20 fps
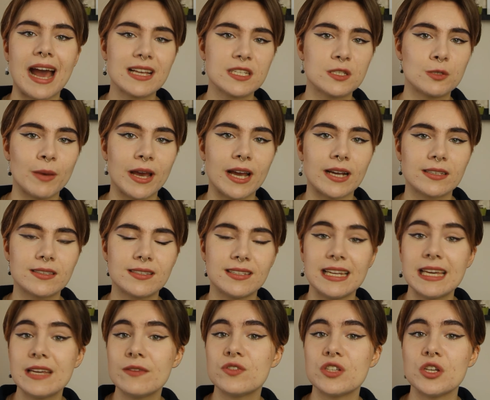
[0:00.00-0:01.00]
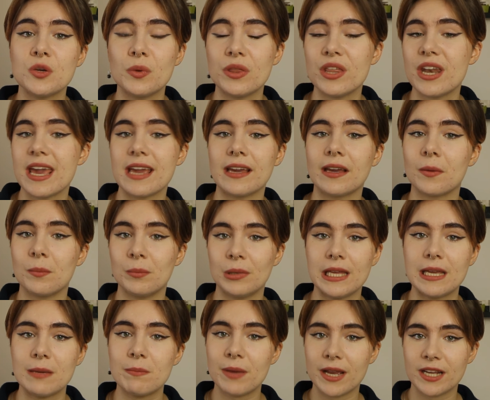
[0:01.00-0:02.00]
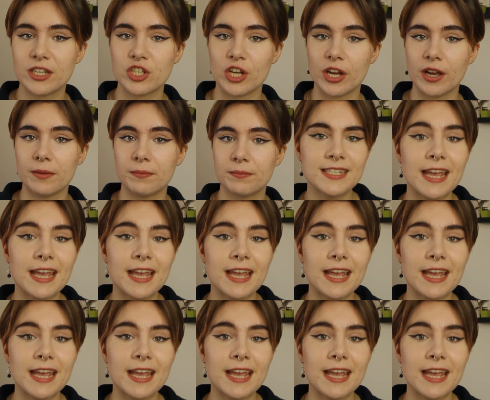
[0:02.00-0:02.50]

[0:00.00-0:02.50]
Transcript: aspects leaves you with an incomplete picture.